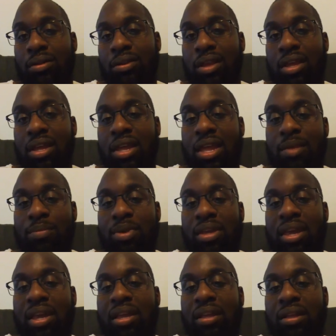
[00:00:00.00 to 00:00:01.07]
the
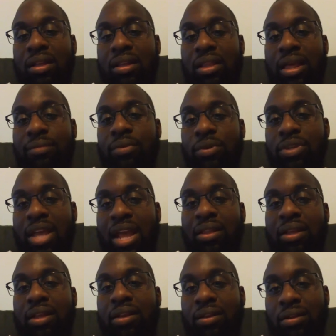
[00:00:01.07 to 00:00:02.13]
NBA level
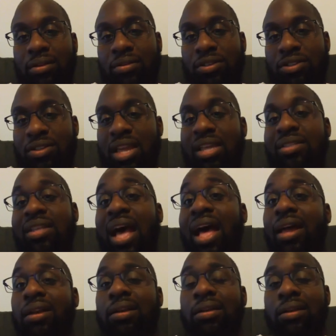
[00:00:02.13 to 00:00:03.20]
talent stateside.
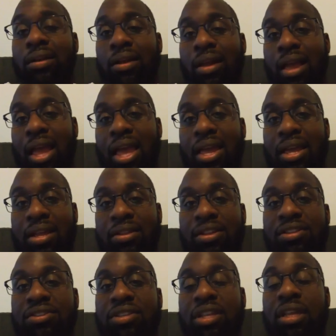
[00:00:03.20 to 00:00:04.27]
And
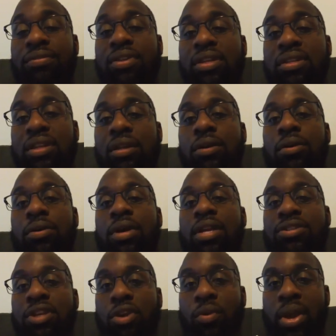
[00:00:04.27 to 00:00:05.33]
this TV deal
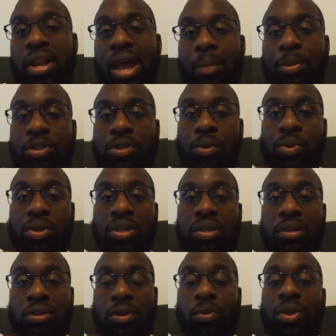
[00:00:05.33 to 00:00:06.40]
is a great opportunity
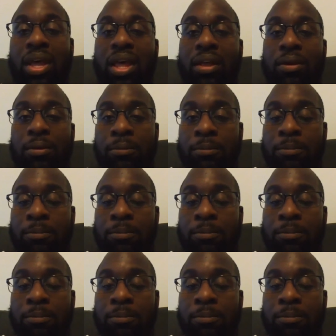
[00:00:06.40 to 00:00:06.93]
to do that,